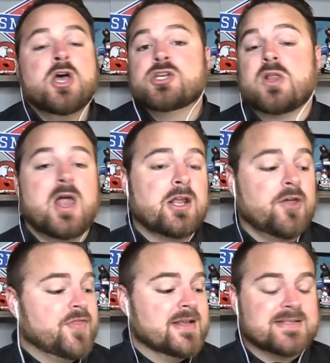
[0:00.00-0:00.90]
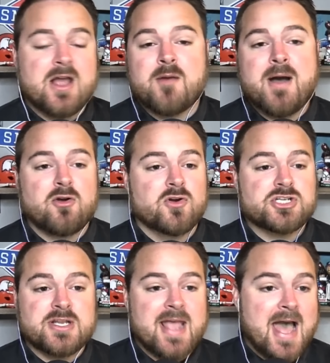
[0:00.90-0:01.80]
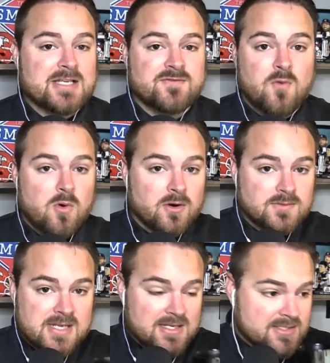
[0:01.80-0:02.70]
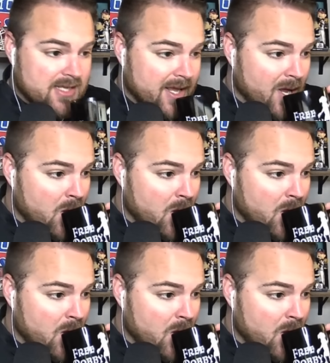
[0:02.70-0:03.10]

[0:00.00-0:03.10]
A lot of good things there about Christian Gass for Tennessee.